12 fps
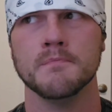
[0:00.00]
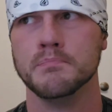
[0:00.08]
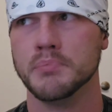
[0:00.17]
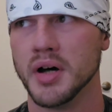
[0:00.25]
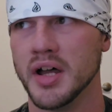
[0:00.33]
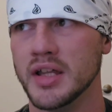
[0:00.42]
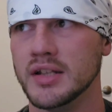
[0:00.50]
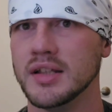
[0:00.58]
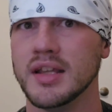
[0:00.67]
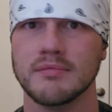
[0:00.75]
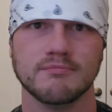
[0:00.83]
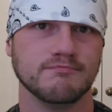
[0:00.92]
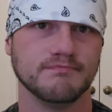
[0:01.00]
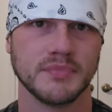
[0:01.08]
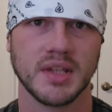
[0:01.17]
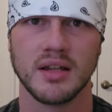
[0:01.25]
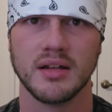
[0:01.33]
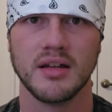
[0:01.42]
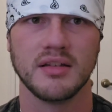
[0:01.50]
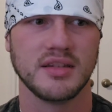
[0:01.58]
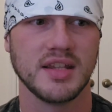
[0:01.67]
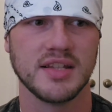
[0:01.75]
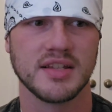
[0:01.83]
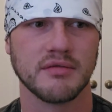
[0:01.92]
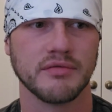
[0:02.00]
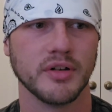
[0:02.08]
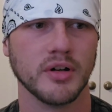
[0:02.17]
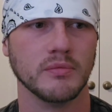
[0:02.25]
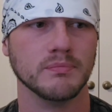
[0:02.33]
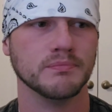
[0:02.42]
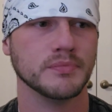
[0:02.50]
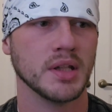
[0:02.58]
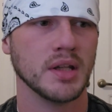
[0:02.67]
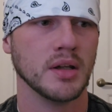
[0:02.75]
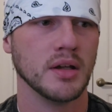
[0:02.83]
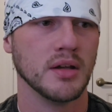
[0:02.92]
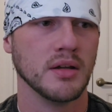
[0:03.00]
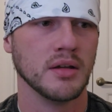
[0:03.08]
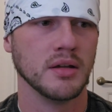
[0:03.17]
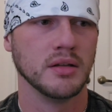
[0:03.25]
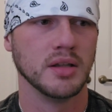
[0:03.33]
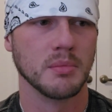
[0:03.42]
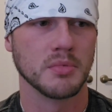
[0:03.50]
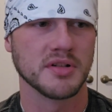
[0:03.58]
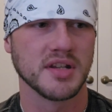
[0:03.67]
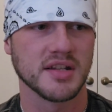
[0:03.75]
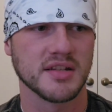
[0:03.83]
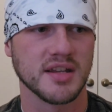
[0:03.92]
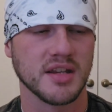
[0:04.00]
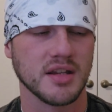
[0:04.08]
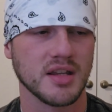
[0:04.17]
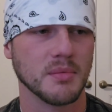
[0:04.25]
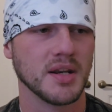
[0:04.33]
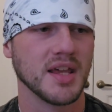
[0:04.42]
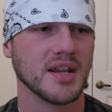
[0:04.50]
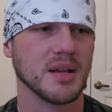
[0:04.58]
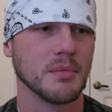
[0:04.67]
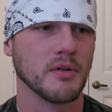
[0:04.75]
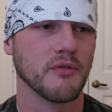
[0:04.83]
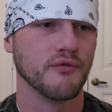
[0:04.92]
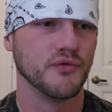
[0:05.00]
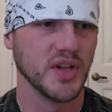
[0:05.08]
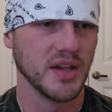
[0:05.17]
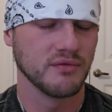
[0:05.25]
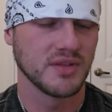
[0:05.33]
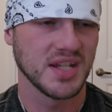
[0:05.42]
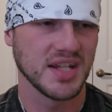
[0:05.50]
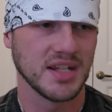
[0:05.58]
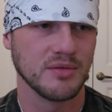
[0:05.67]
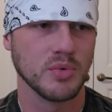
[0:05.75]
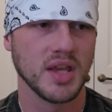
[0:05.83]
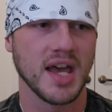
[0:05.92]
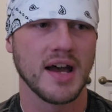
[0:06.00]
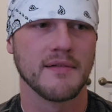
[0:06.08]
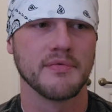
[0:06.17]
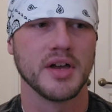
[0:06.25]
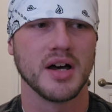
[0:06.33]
but decent film. Number 16. Coming in at number 15, we have The